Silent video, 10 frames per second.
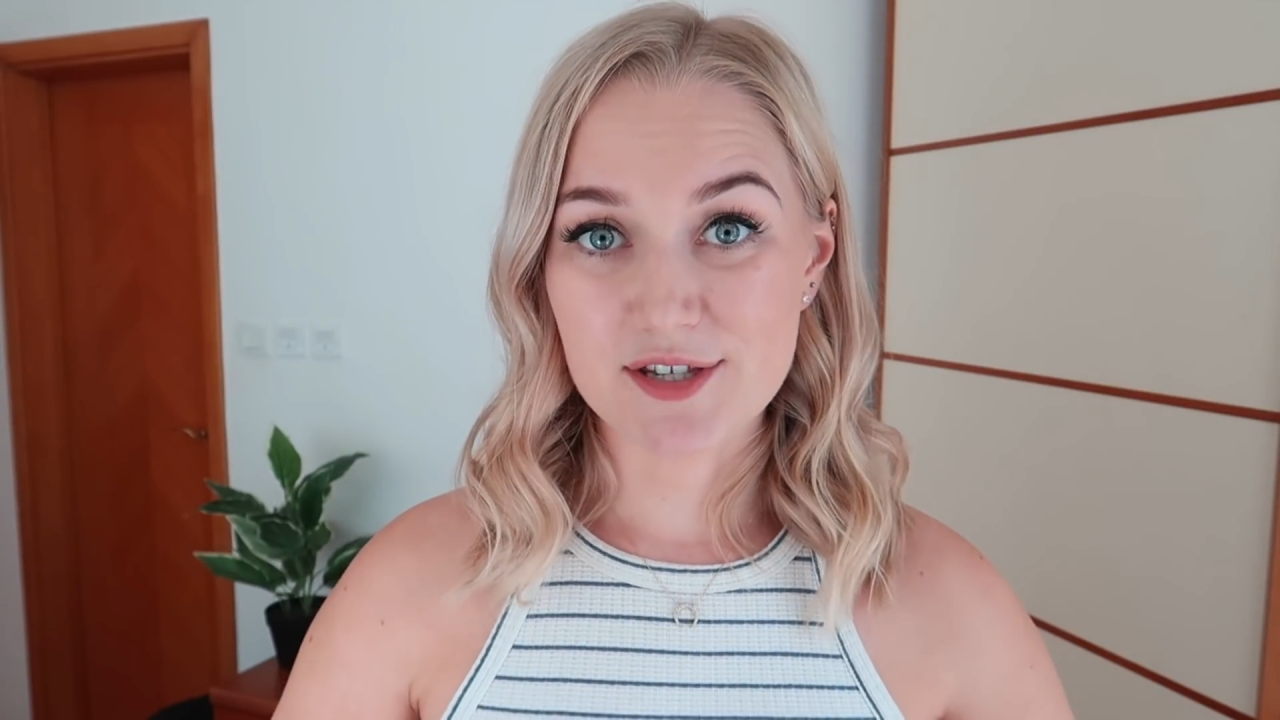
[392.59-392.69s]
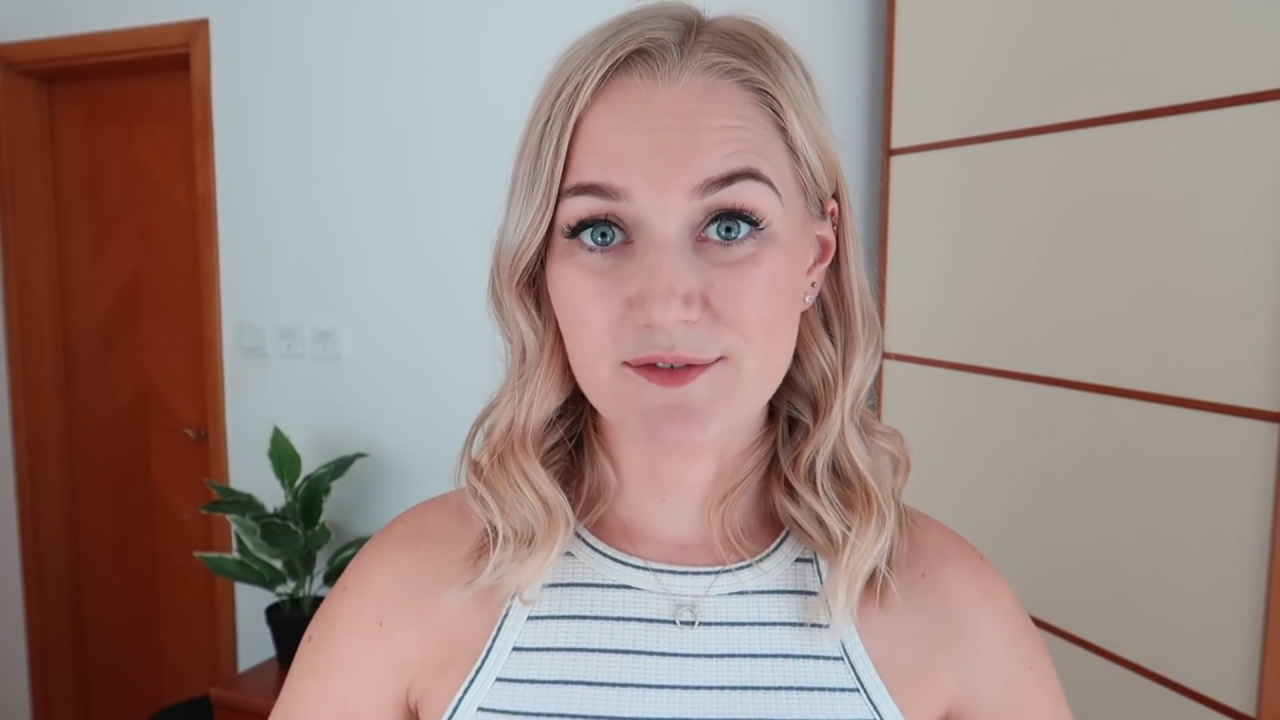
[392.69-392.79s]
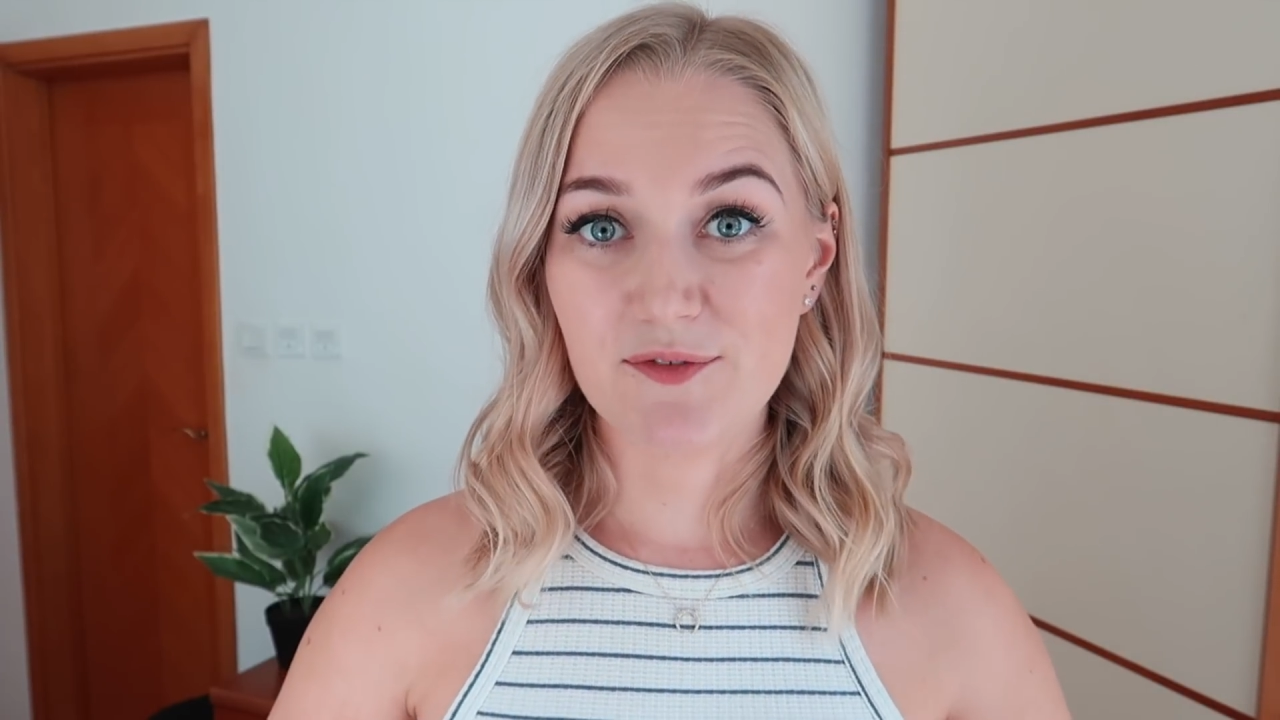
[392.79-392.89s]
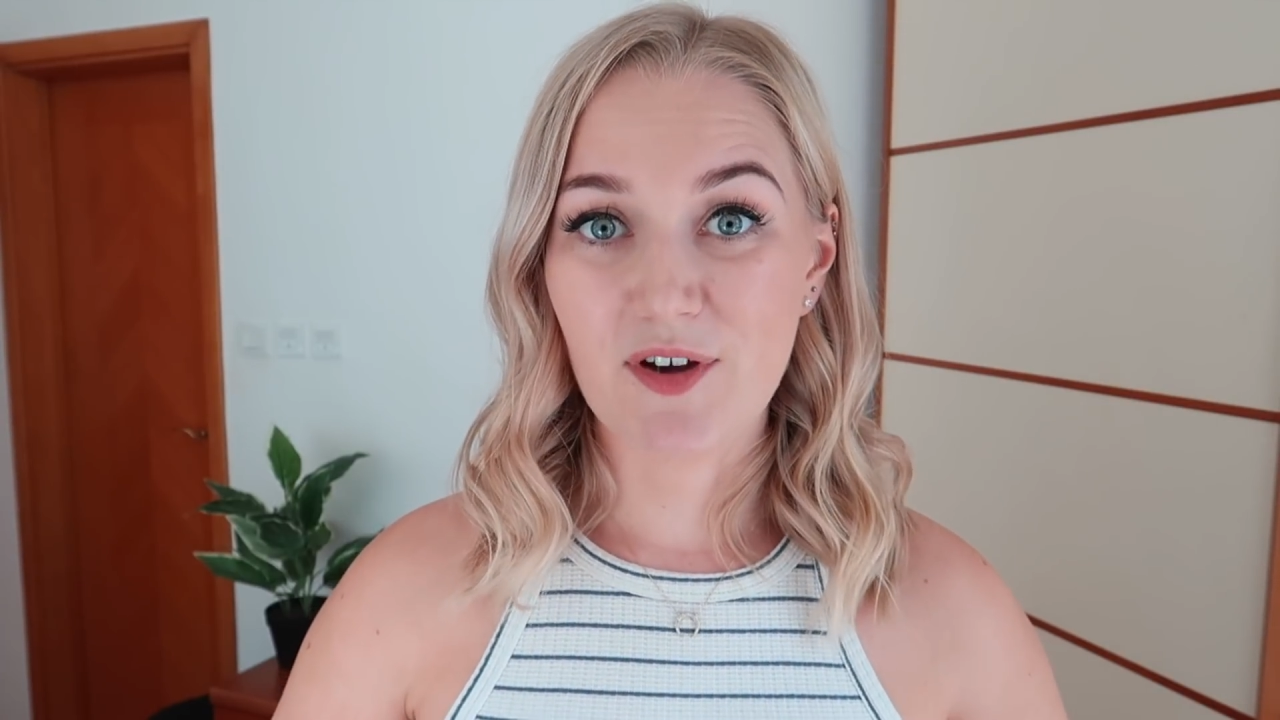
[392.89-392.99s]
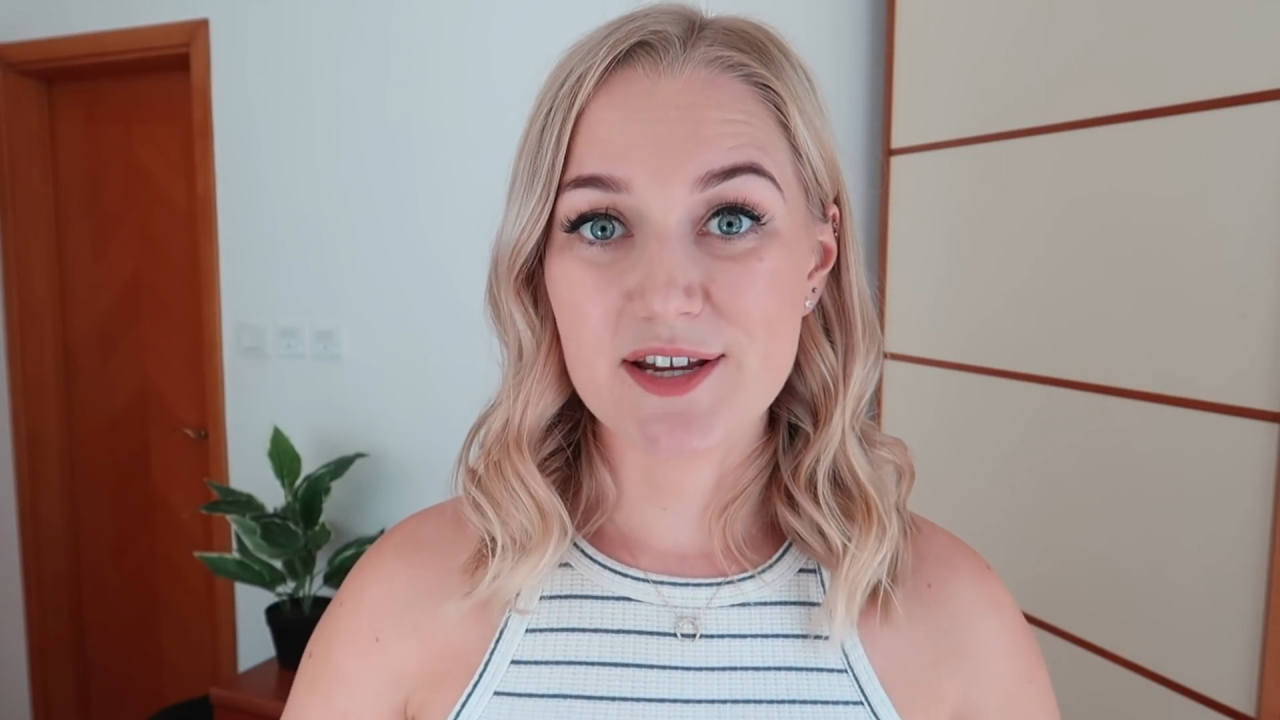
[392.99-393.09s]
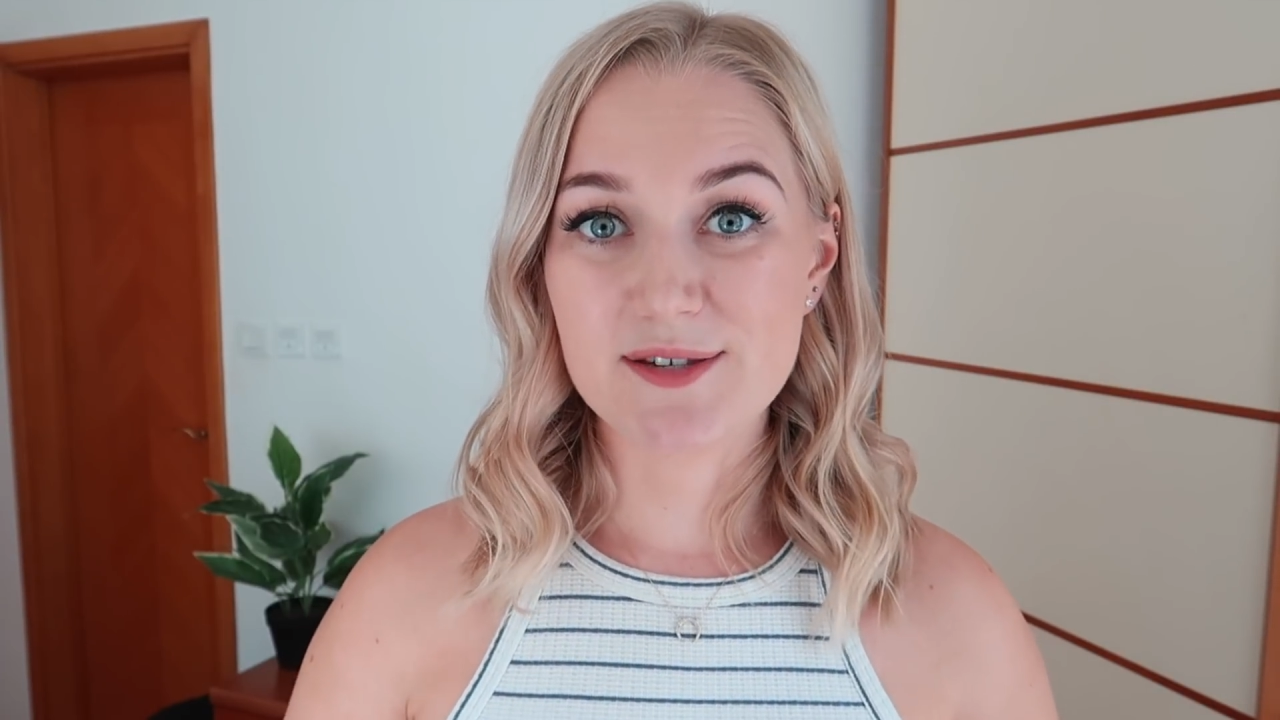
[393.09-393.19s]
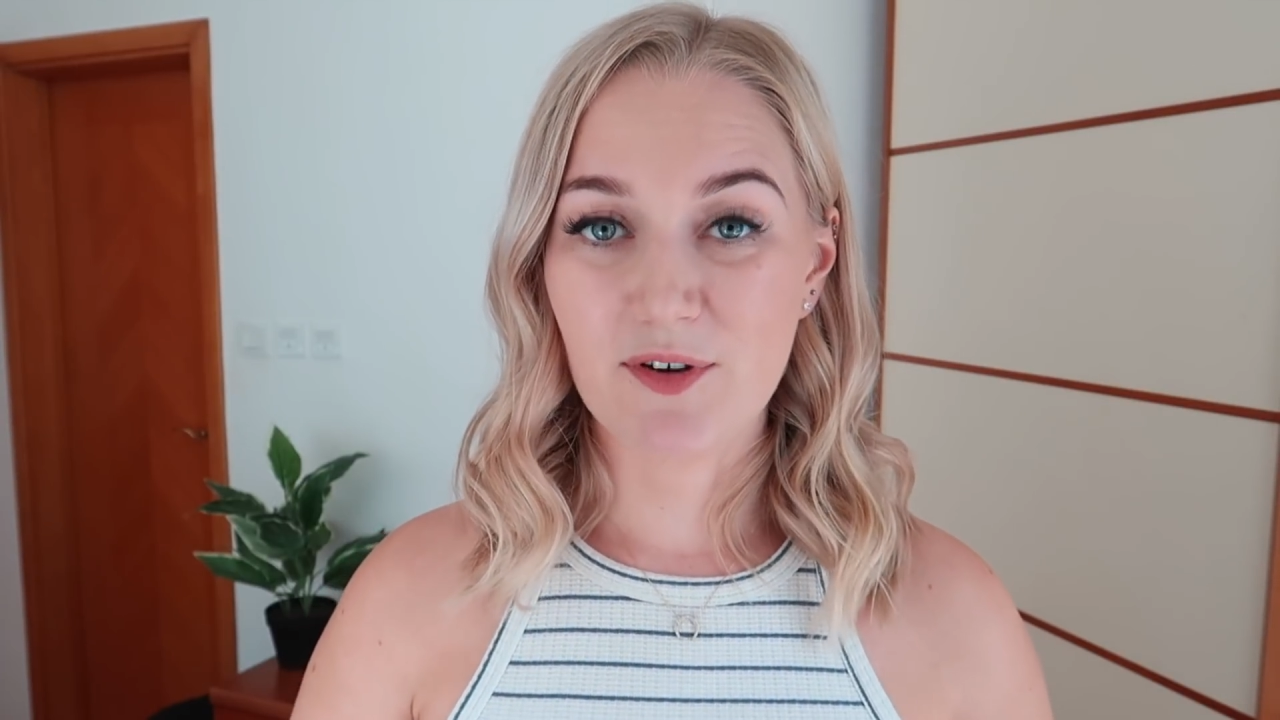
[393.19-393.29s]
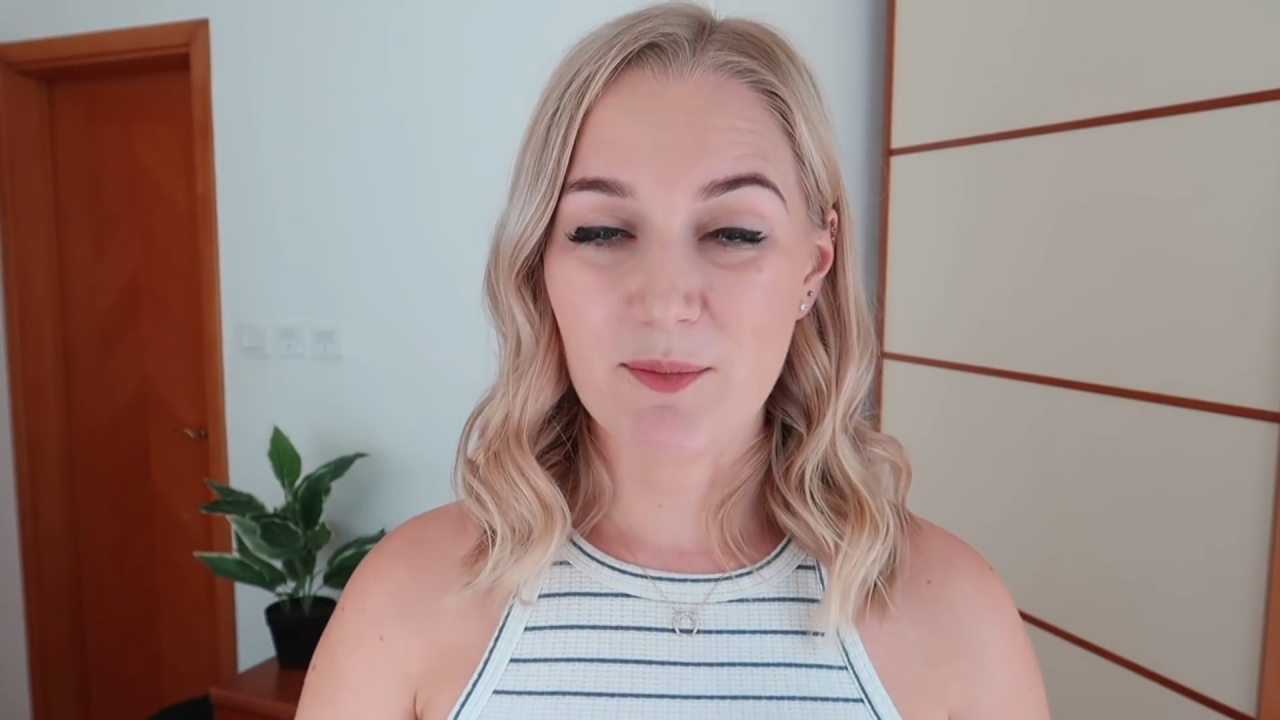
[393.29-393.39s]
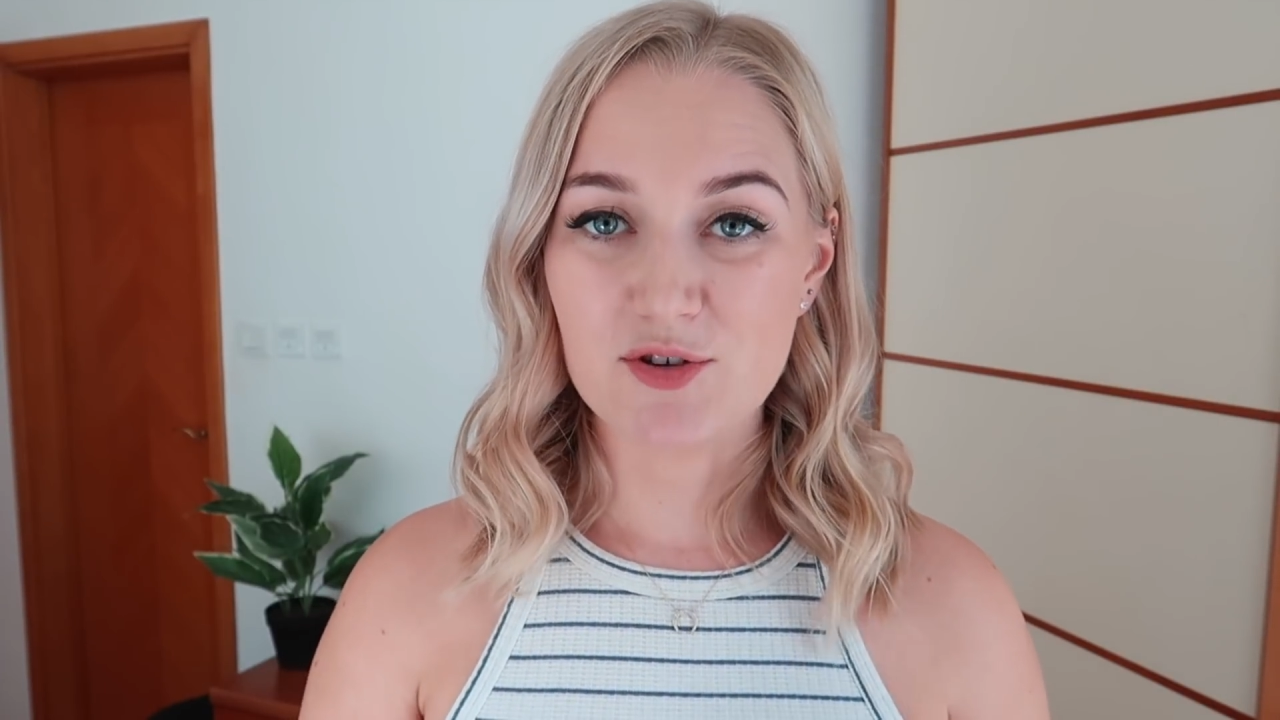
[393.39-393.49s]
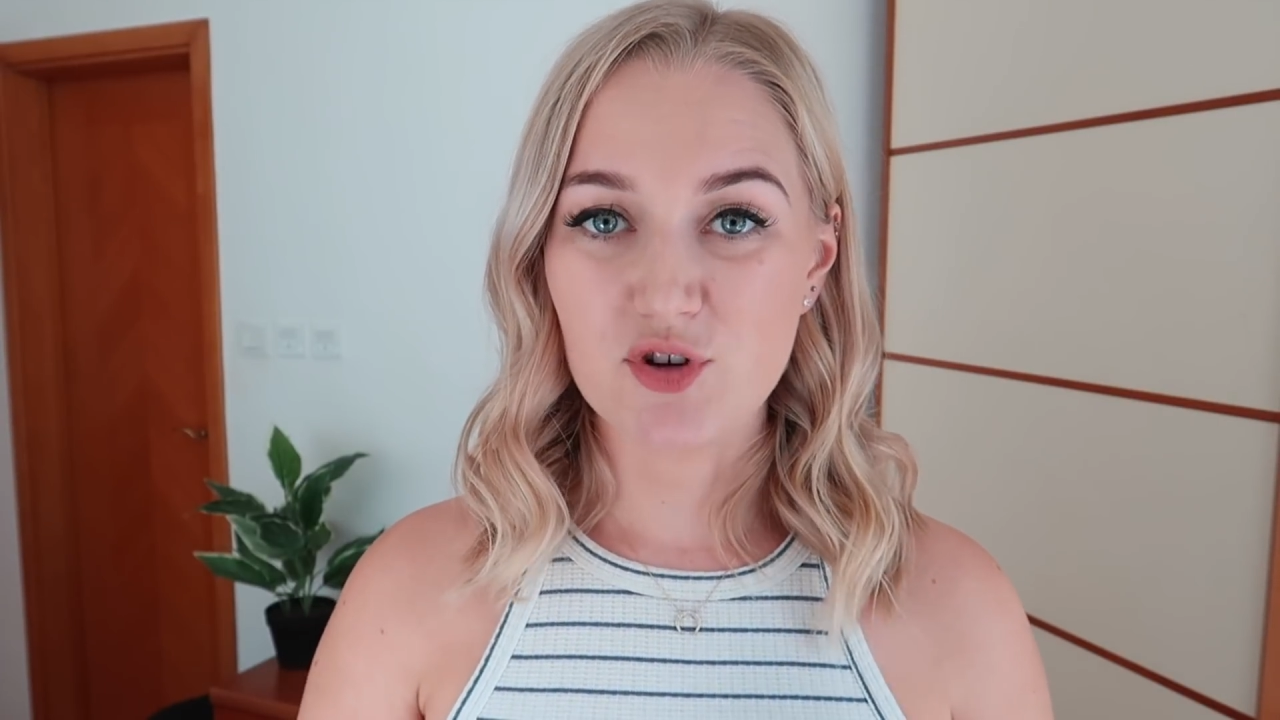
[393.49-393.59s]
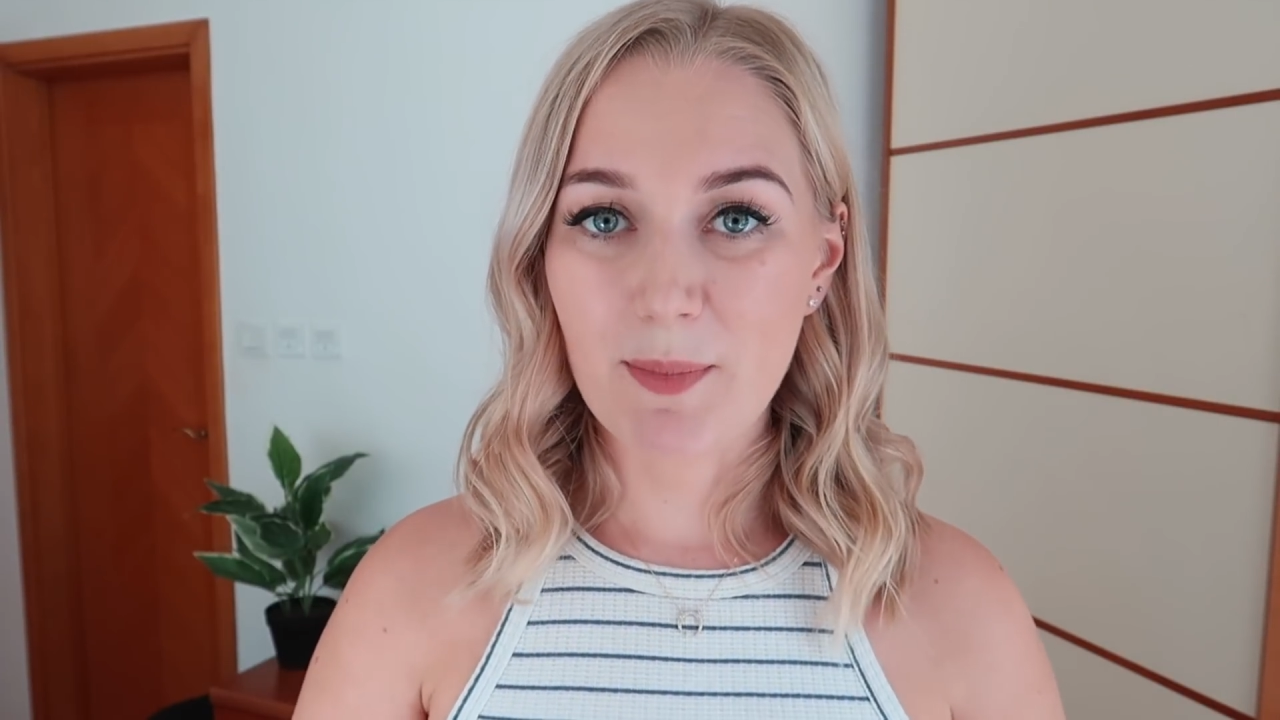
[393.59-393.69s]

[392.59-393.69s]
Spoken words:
of advice for my job